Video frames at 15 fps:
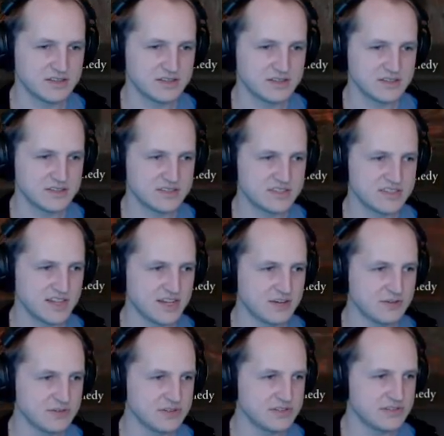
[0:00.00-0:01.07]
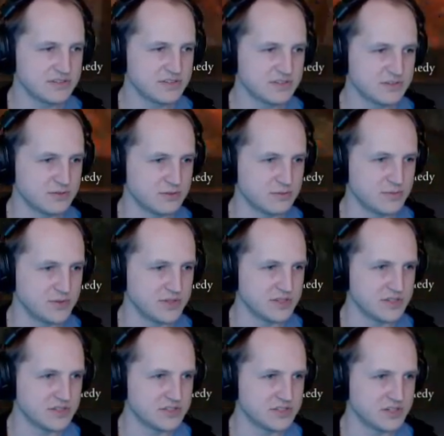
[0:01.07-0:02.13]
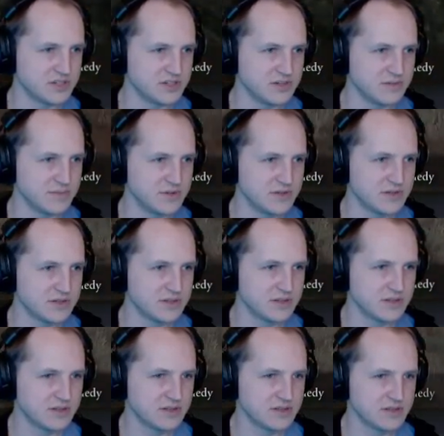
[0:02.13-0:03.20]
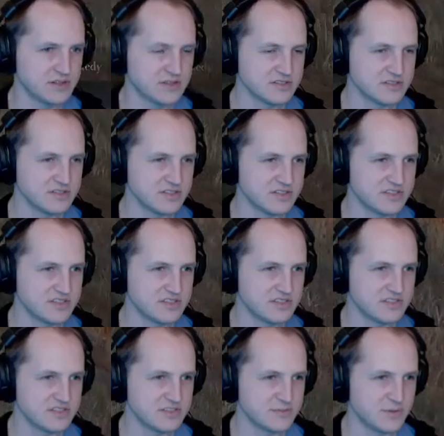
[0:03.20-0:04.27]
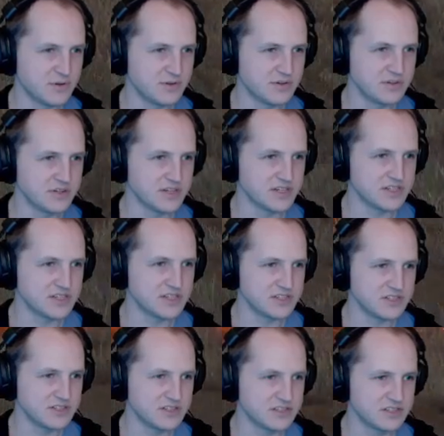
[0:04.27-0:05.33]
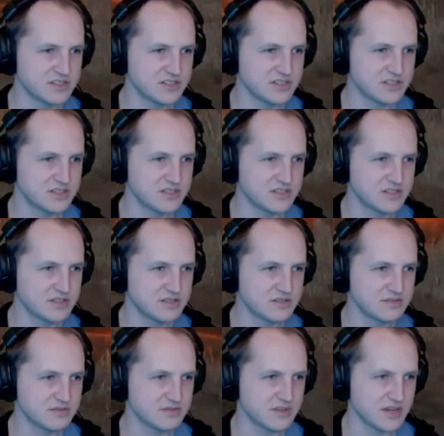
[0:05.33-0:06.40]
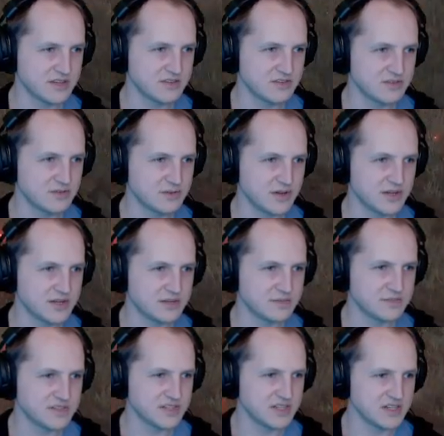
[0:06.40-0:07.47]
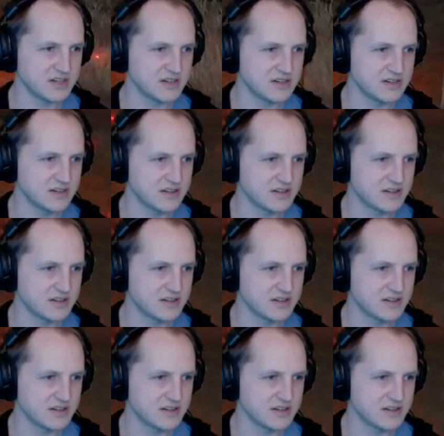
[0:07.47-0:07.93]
Sacred Scorpion Charm. So this is the Smoldering Church. Got 2 items here.